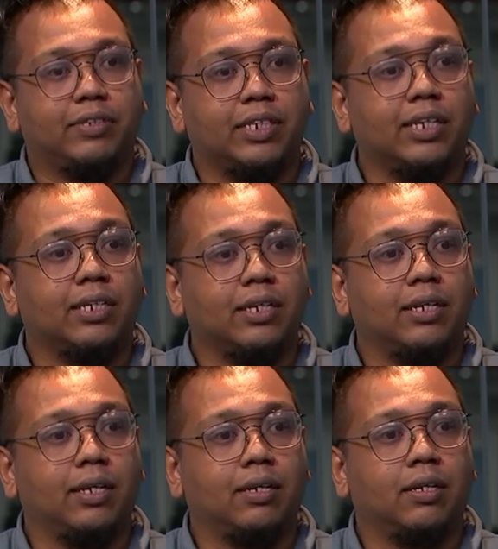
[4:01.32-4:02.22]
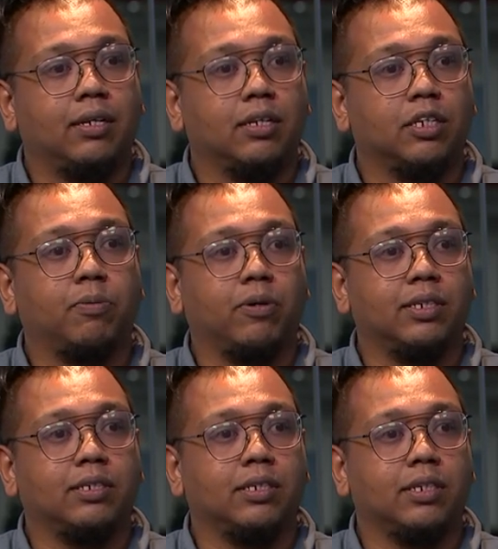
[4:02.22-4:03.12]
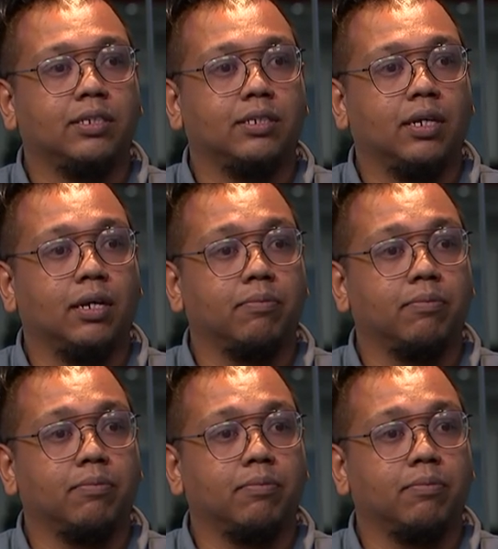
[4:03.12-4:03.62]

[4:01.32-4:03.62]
suggested that the sport is